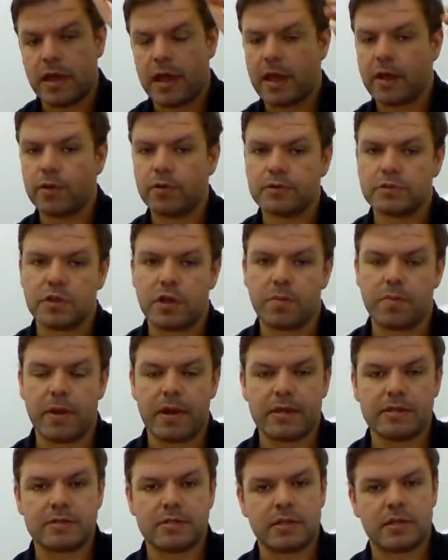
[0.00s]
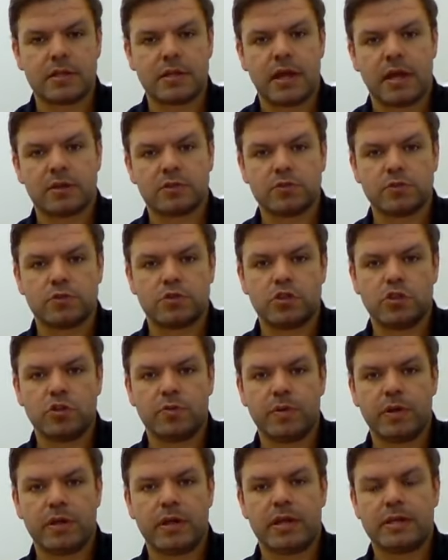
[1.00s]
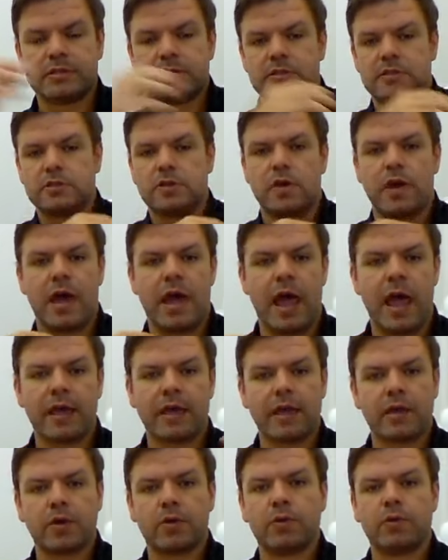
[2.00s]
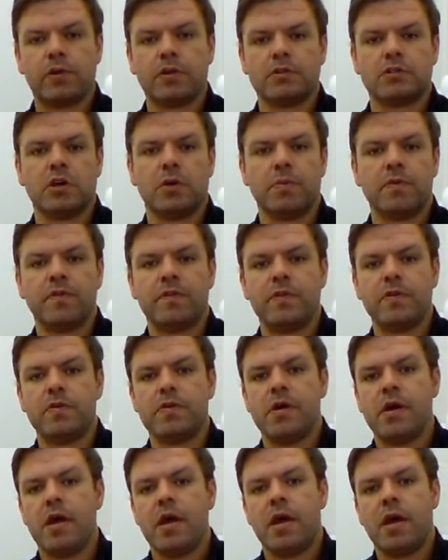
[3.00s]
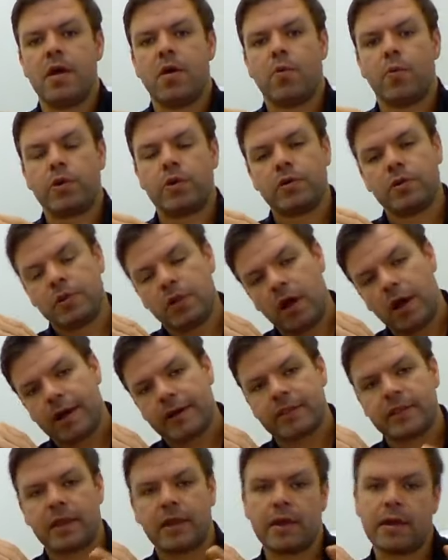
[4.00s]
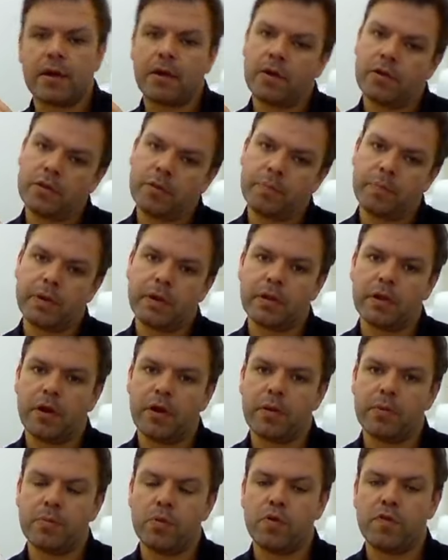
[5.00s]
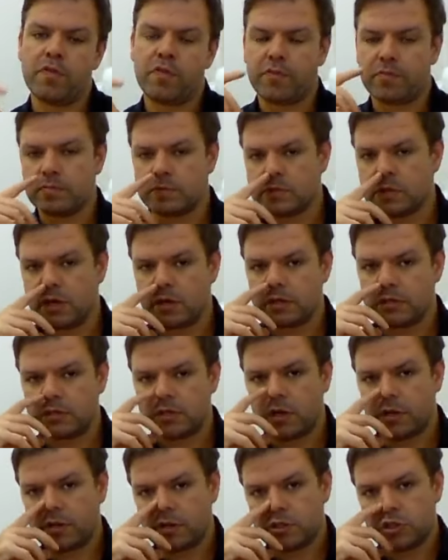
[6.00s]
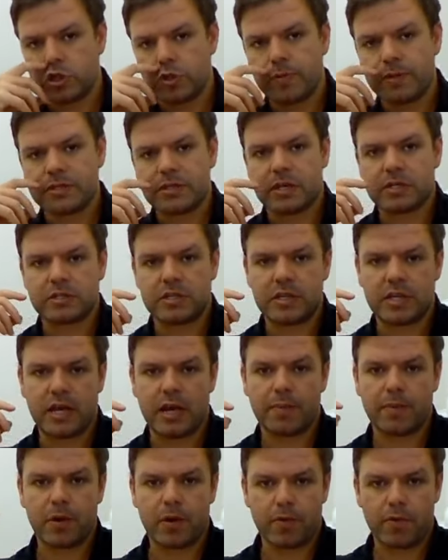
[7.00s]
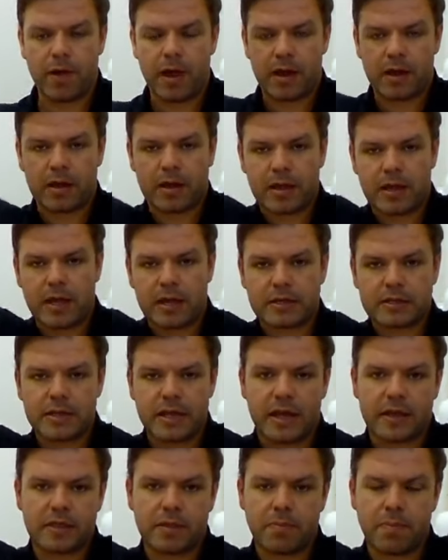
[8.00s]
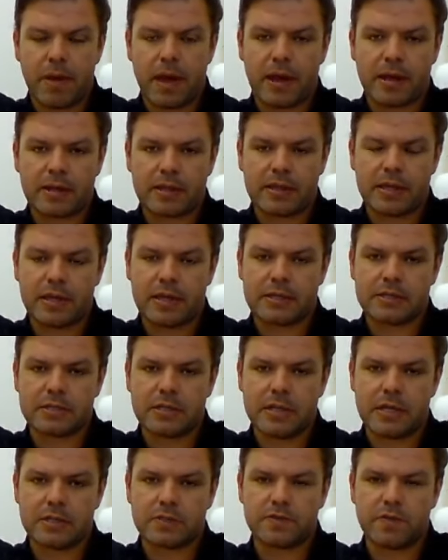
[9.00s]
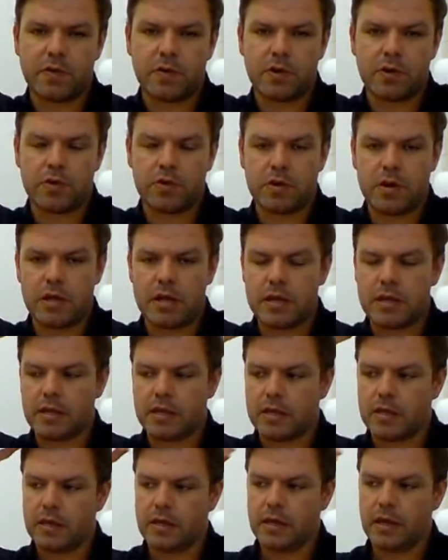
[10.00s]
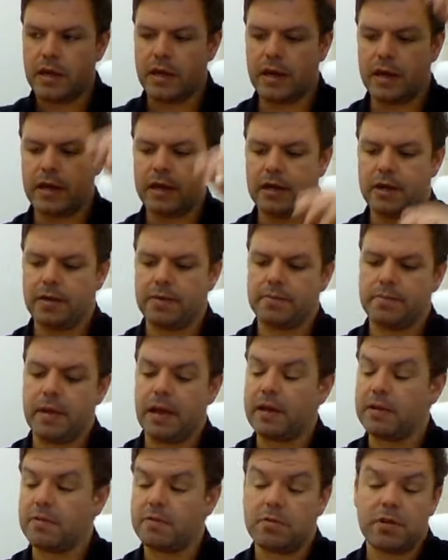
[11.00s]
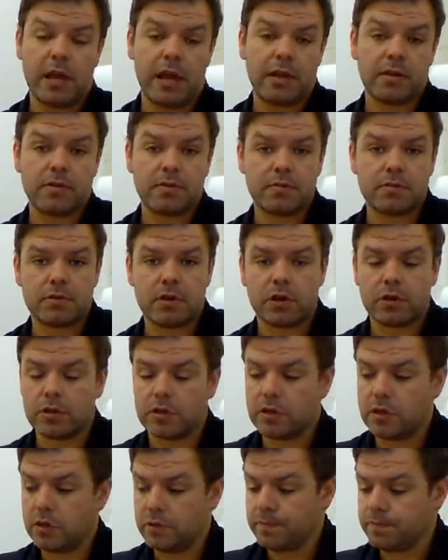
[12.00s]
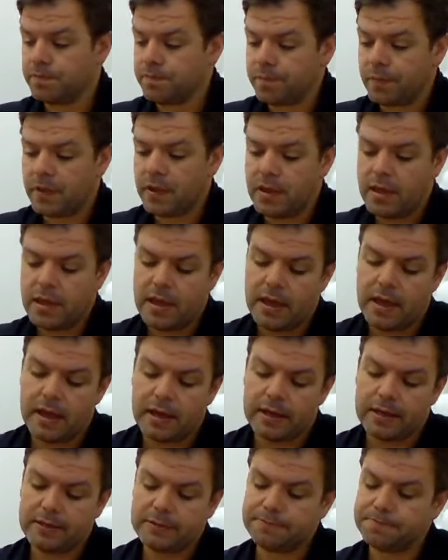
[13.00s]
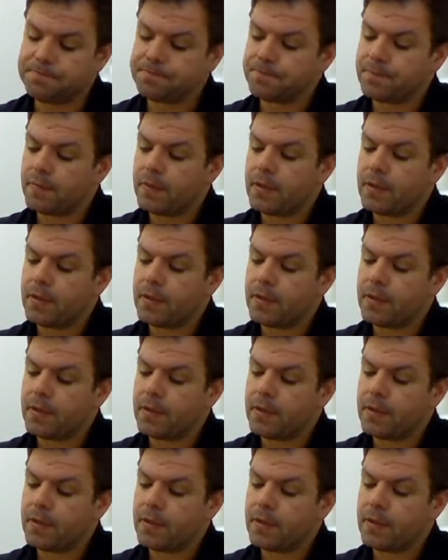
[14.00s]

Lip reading: And also means that the actual tubing isn't sort of hanging all on top of you. When you're lying there on the pillow and moving from side to side, the tubing's actually coming around and connecting at the back there. So that's very unique and totally new.